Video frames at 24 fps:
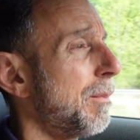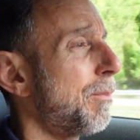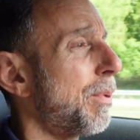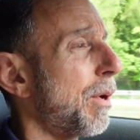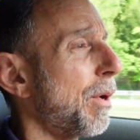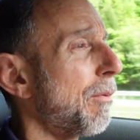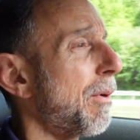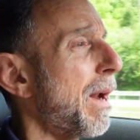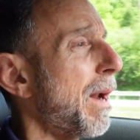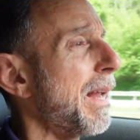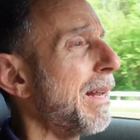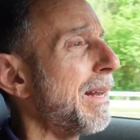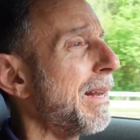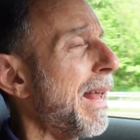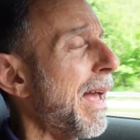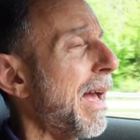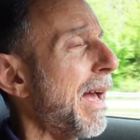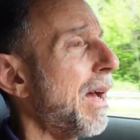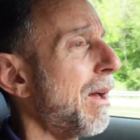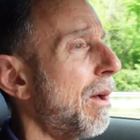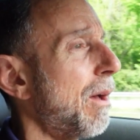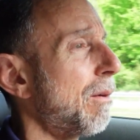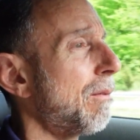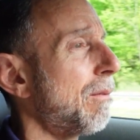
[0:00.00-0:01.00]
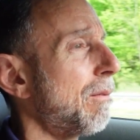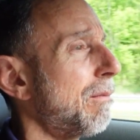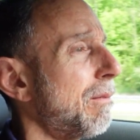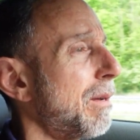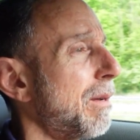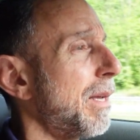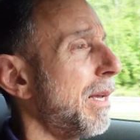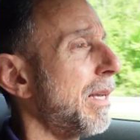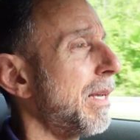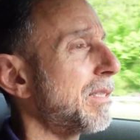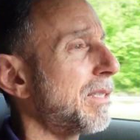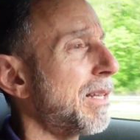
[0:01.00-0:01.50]
but right
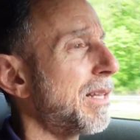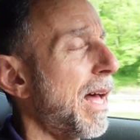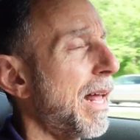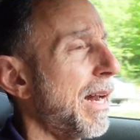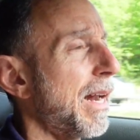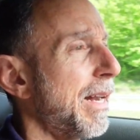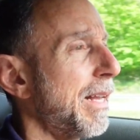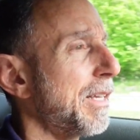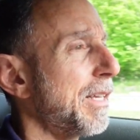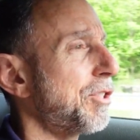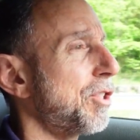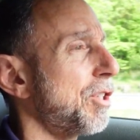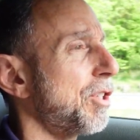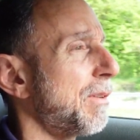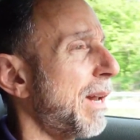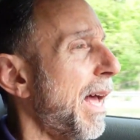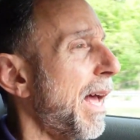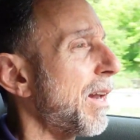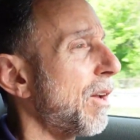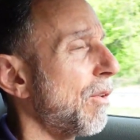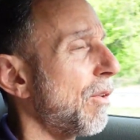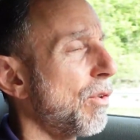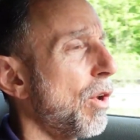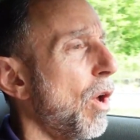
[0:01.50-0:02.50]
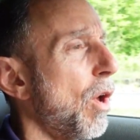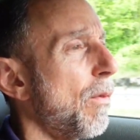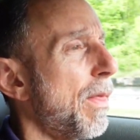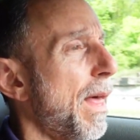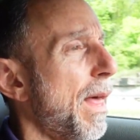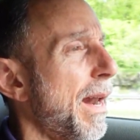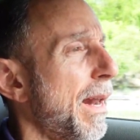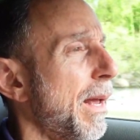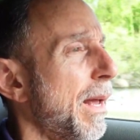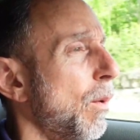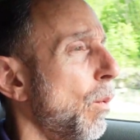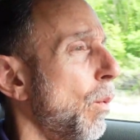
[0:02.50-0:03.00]
now it's not an issue, and I don't know
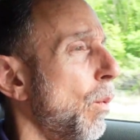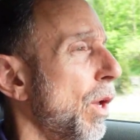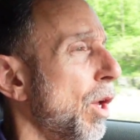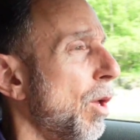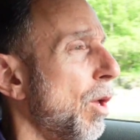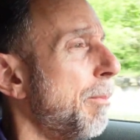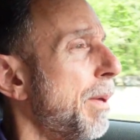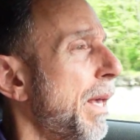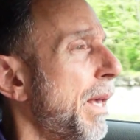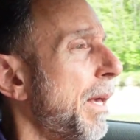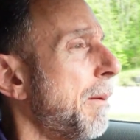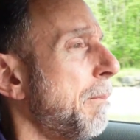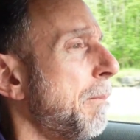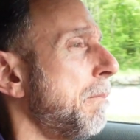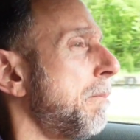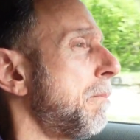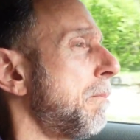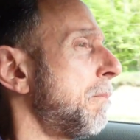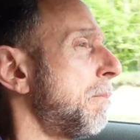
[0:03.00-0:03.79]
that it will be.